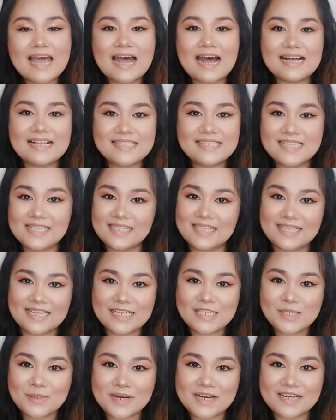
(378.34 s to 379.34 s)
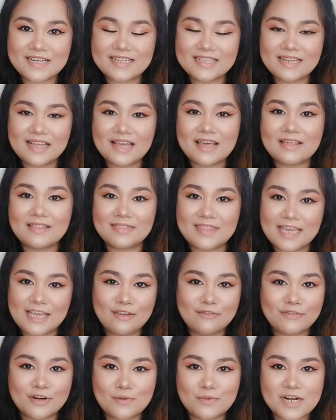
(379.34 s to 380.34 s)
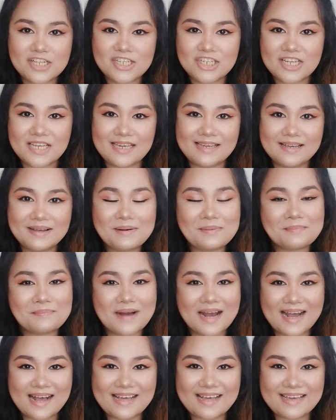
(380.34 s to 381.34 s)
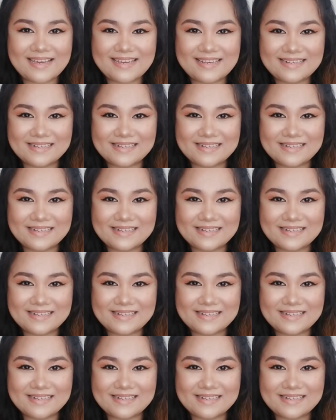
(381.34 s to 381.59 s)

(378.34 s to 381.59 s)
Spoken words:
Until the next one, thank you for watching. Bye!